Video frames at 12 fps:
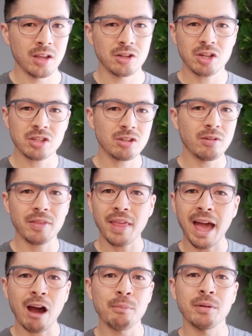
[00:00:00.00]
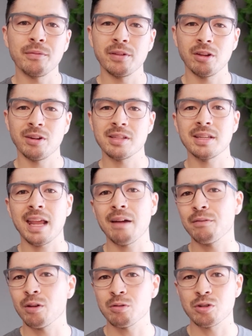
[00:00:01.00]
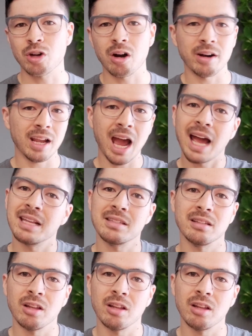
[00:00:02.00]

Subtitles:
just so that output video doesn't have those jarring highs and